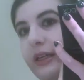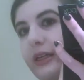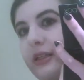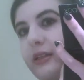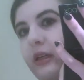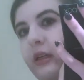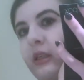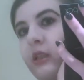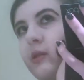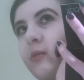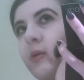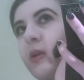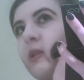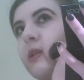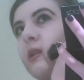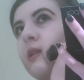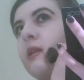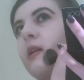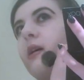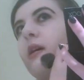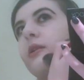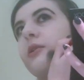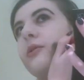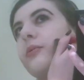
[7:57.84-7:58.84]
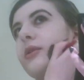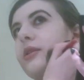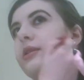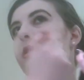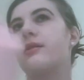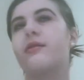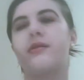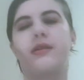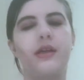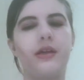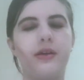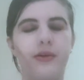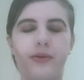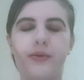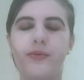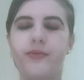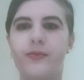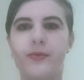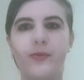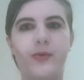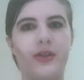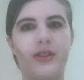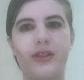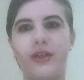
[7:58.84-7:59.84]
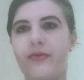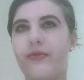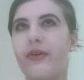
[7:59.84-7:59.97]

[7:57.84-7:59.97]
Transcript: antihistamines and the doctor will still see you. So I say,